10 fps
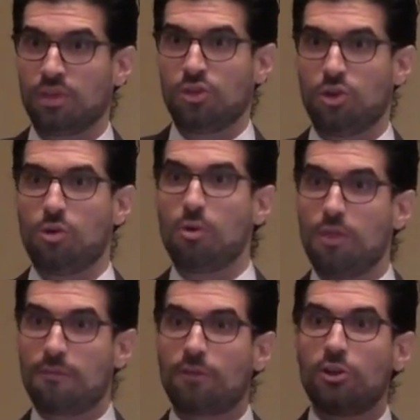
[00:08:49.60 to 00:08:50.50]
So
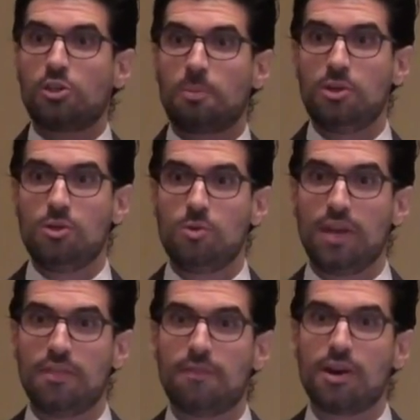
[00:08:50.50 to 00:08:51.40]
the first pew
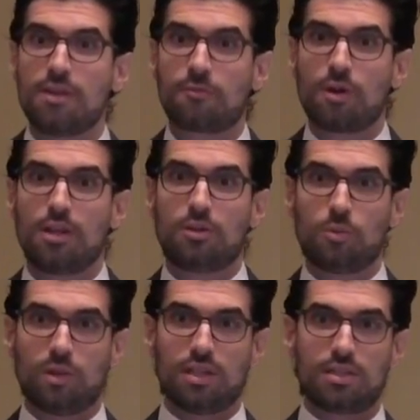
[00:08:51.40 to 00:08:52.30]
in the very
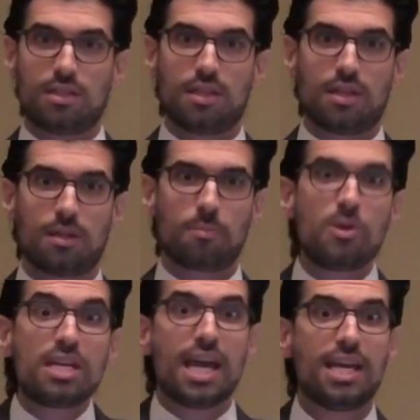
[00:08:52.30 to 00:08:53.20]
front was the
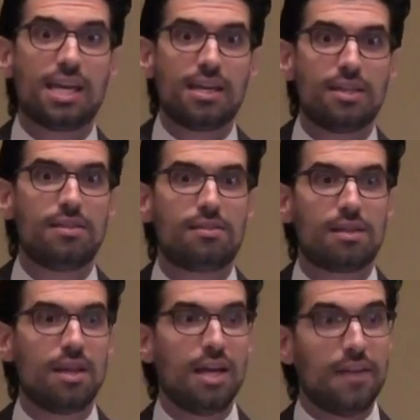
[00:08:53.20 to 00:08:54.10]
pre-K
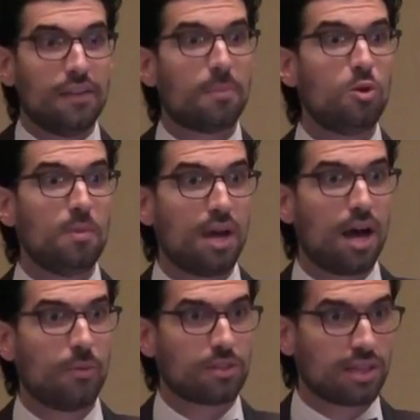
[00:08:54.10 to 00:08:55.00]
kids, and then the pew
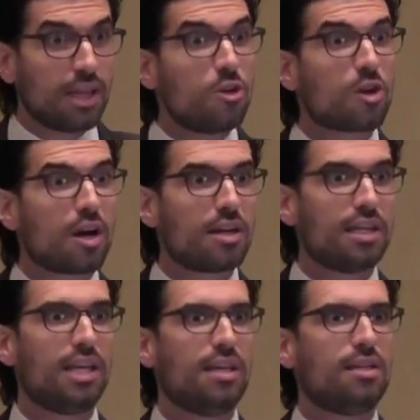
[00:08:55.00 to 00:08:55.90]
behind was the
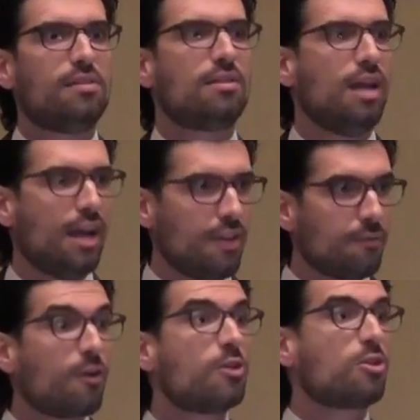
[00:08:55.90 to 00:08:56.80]
kindergarten kids, and then
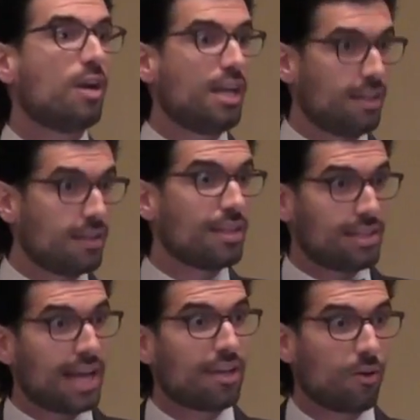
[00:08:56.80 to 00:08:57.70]
first grade, and then
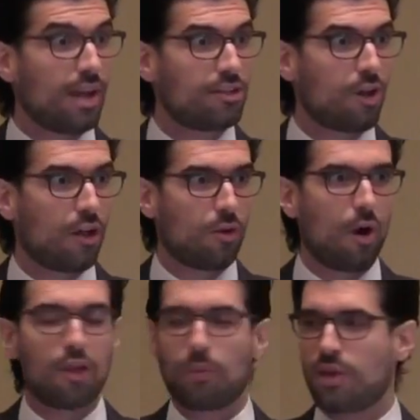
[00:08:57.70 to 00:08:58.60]
second grade, so
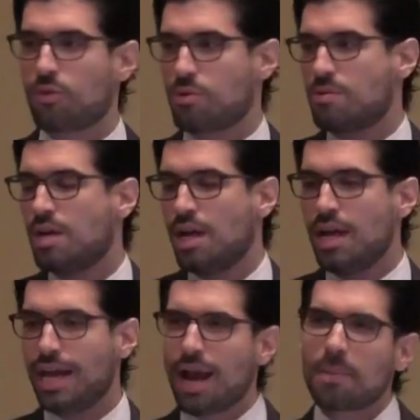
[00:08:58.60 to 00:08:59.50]
all the way through.
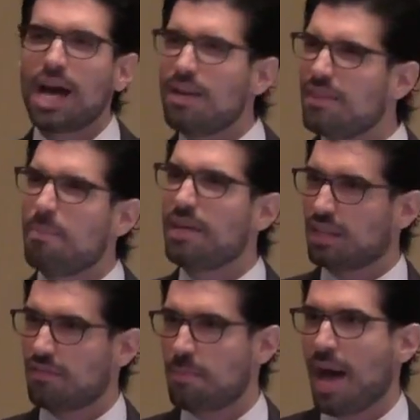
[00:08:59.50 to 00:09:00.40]
And I'm kind of in the
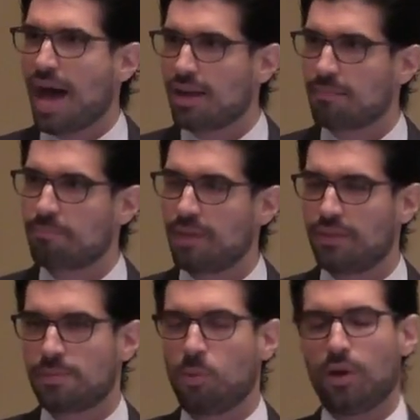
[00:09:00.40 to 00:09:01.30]
middle of the pack at
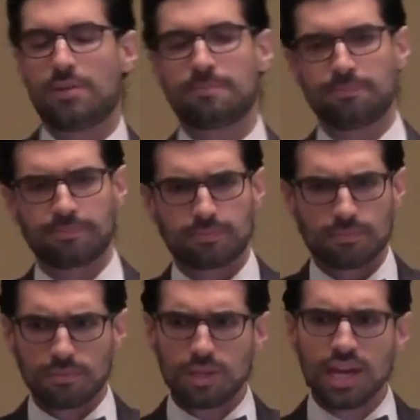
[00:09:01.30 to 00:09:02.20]
this point.
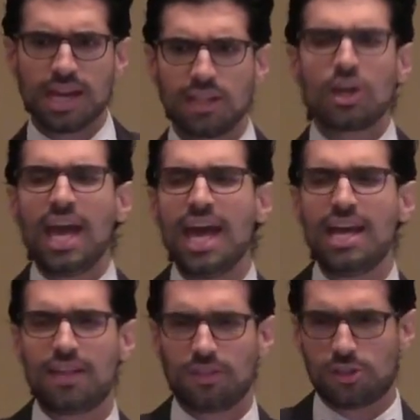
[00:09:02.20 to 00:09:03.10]
And I look
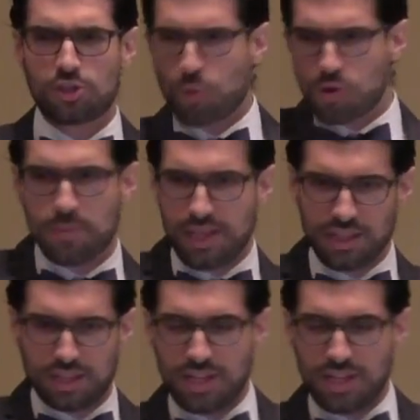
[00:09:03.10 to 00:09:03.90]
ahead at the squirmy little